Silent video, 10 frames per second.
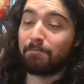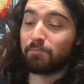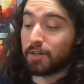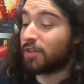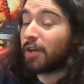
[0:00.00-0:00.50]

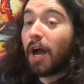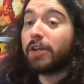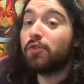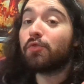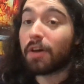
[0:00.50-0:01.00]
because I
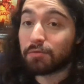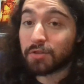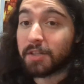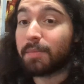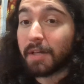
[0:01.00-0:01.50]
knew that was
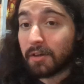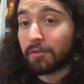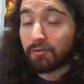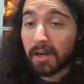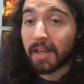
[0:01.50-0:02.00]
going to be
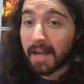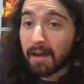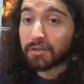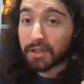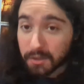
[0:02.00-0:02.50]
good, right? Like
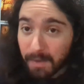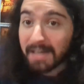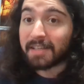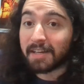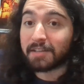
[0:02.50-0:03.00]
I was
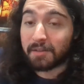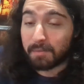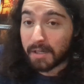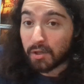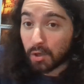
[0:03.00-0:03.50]
expecting it to
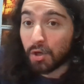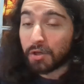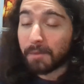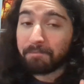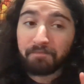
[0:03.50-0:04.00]
be good.